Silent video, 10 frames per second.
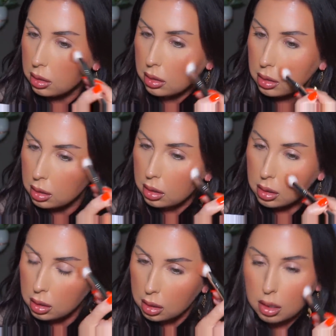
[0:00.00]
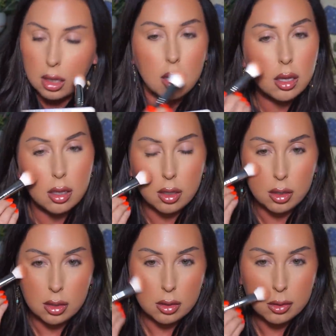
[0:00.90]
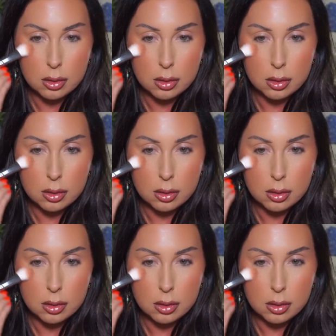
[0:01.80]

Nobody speaks.